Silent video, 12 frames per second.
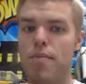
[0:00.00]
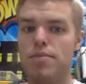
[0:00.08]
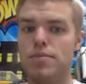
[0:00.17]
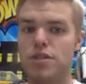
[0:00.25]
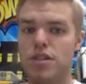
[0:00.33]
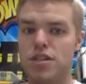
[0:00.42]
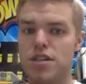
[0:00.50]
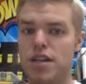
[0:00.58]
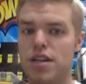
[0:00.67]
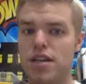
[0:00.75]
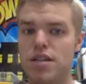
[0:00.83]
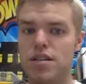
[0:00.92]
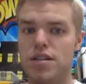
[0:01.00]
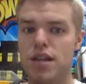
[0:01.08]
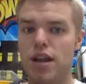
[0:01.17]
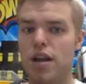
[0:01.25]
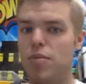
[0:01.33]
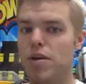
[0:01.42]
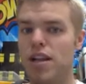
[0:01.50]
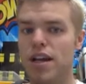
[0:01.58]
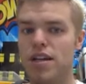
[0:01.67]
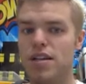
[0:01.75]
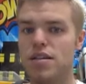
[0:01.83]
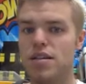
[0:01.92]
just like this, and it'll be
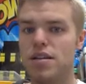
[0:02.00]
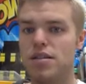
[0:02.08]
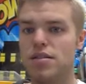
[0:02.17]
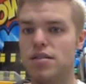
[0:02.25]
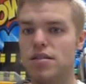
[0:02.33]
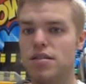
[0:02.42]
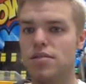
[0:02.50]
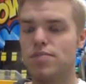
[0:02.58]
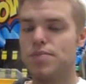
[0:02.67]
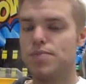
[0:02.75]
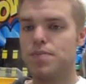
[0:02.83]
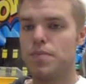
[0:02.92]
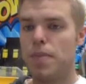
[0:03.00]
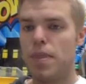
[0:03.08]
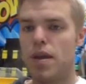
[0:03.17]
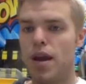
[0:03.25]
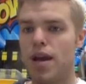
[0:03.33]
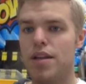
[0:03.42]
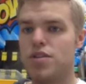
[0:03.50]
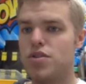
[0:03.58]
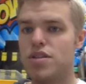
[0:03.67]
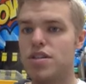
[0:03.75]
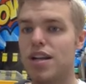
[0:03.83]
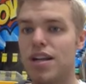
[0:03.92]
linked. Okay, and
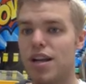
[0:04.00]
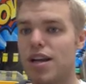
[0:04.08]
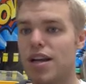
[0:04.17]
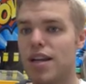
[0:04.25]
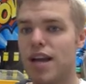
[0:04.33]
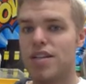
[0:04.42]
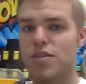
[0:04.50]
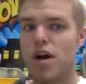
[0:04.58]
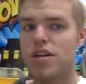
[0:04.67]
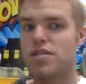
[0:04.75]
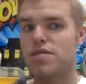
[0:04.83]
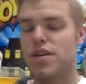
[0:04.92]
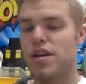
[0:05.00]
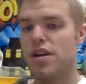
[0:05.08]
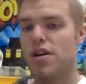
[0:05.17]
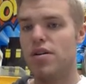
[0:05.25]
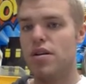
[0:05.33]
students can click on that to watch the video.